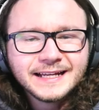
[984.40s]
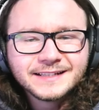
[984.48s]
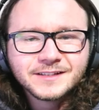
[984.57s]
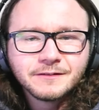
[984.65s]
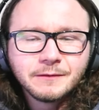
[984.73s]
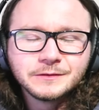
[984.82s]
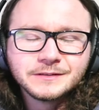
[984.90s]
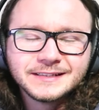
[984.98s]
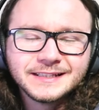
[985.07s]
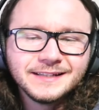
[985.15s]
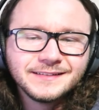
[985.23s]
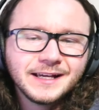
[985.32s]
that is gonna wrap up
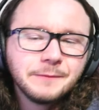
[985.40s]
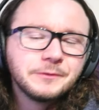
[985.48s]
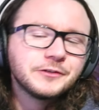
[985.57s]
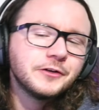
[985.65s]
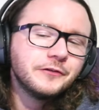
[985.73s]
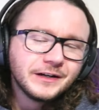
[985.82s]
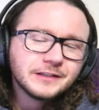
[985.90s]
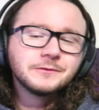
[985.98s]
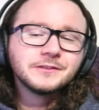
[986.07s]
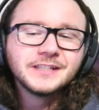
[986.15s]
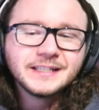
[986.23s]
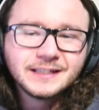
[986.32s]
today's episode. Thanks so
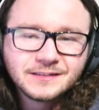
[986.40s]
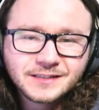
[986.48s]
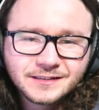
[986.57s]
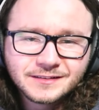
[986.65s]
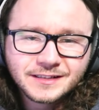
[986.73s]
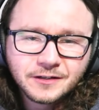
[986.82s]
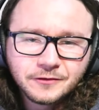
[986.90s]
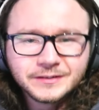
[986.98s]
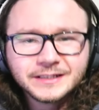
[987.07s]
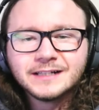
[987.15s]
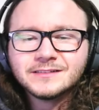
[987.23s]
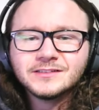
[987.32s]
much for checking out the channel today.
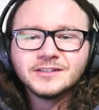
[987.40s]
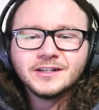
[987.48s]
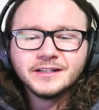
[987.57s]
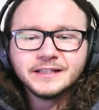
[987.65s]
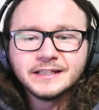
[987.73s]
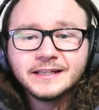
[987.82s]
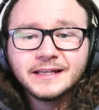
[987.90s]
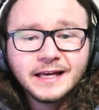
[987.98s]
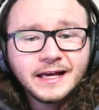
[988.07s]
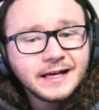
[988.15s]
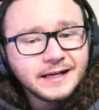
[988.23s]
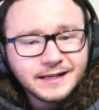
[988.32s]
Hopefully you guys enjoyed it.
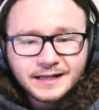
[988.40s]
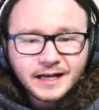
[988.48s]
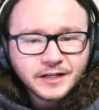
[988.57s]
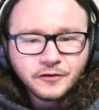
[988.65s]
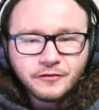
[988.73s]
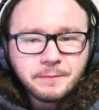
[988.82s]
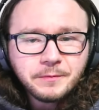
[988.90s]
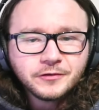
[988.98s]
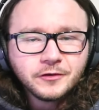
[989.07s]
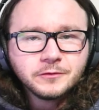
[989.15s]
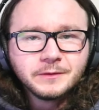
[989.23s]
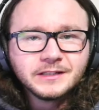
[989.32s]
Another
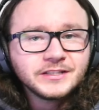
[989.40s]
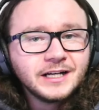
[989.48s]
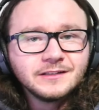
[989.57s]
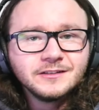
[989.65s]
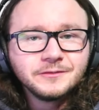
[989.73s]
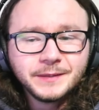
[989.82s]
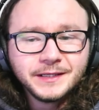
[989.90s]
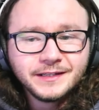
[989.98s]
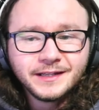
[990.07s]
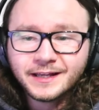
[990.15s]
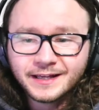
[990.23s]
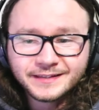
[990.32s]
episode where Sheldon's been
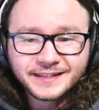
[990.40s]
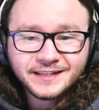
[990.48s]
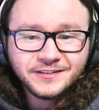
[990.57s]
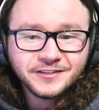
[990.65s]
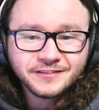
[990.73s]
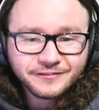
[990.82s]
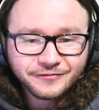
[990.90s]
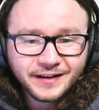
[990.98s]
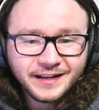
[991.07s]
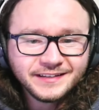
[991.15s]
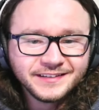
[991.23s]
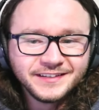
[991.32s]
a decent
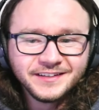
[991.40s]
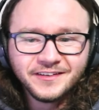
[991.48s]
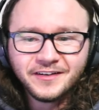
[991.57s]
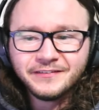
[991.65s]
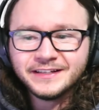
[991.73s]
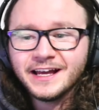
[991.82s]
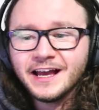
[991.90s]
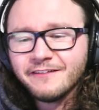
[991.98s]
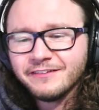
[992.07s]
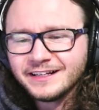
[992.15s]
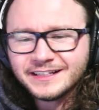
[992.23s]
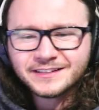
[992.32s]
friend, you know what I mean? I
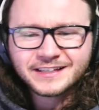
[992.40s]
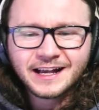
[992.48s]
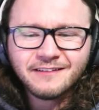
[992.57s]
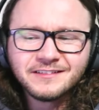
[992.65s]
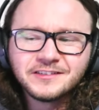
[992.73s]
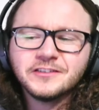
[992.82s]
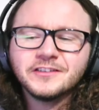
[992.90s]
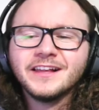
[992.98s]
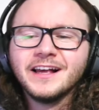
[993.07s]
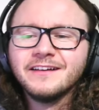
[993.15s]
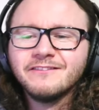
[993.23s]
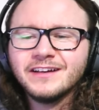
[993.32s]
feel like his character is
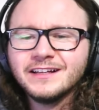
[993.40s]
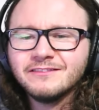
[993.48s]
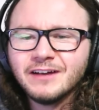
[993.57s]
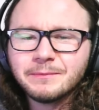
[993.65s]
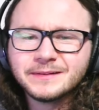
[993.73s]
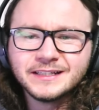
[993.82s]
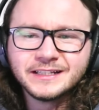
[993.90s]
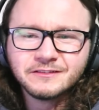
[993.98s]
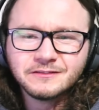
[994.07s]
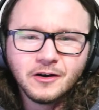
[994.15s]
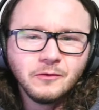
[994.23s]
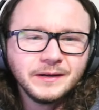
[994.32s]
like really rapidly
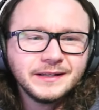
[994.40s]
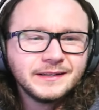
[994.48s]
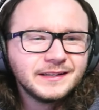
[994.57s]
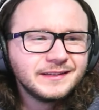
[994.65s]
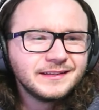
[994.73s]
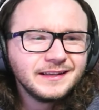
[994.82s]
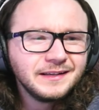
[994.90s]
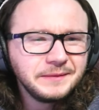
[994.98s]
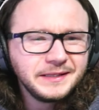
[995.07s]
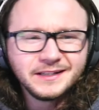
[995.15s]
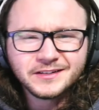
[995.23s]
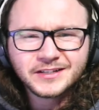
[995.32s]
growing, and I
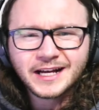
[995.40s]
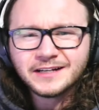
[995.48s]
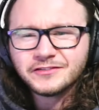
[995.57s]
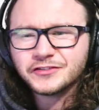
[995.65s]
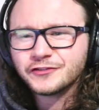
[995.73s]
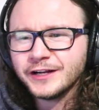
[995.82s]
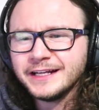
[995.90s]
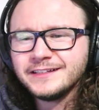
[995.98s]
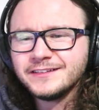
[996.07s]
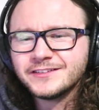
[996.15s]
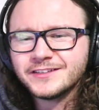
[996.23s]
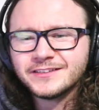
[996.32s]
mean, it's kind of
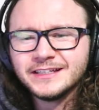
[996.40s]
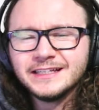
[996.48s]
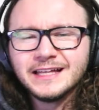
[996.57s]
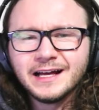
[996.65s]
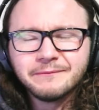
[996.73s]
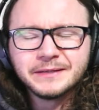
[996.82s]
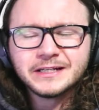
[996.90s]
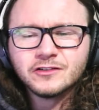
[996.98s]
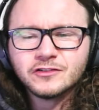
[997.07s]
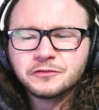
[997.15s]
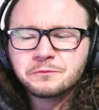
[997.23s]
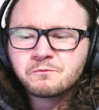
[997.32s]
strange to see that
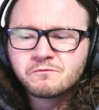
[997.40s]
because